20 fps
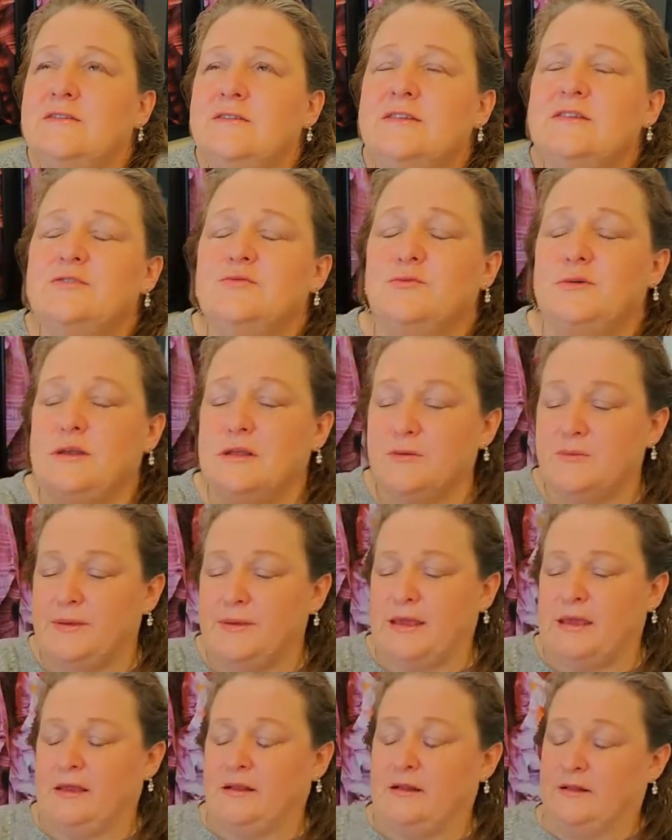this wheel
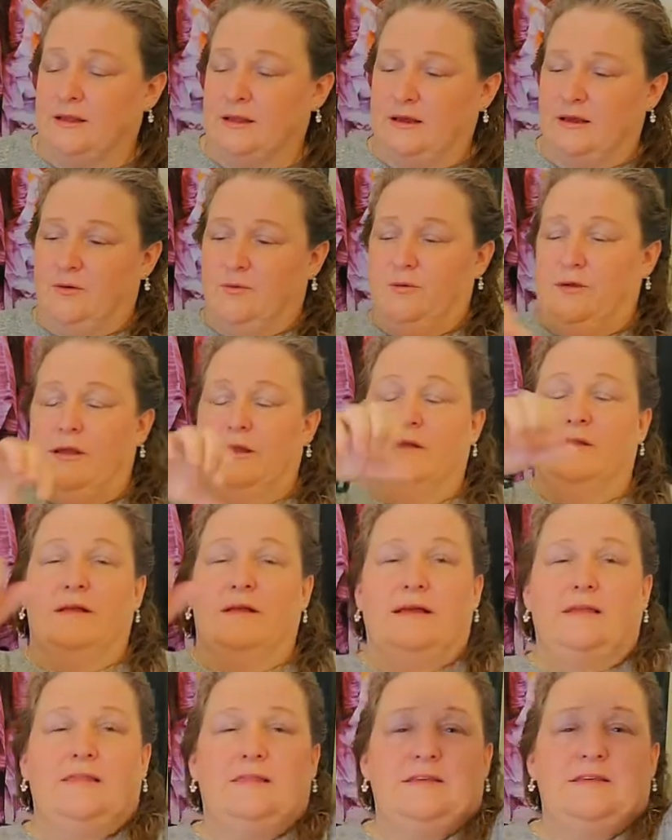being like a wheel
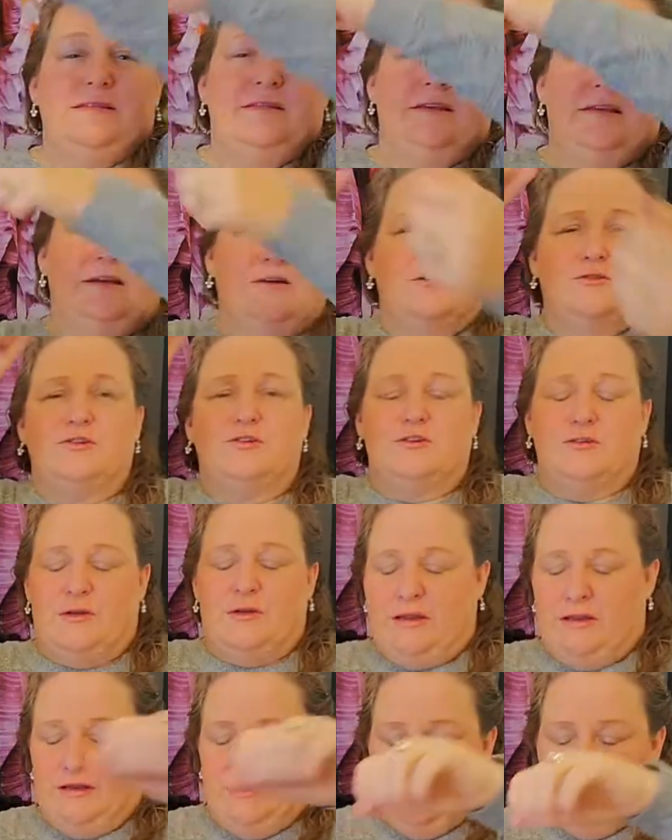like this that you're
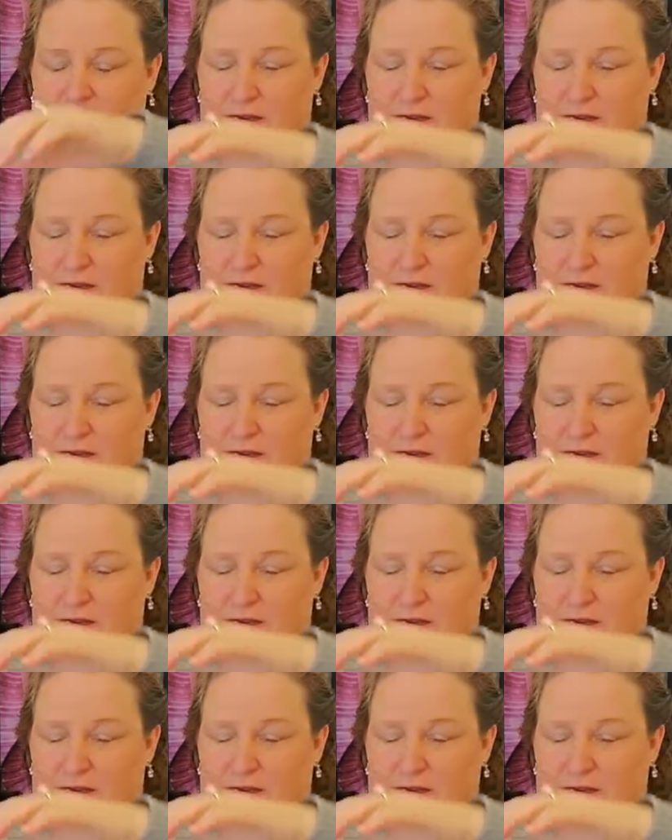turning,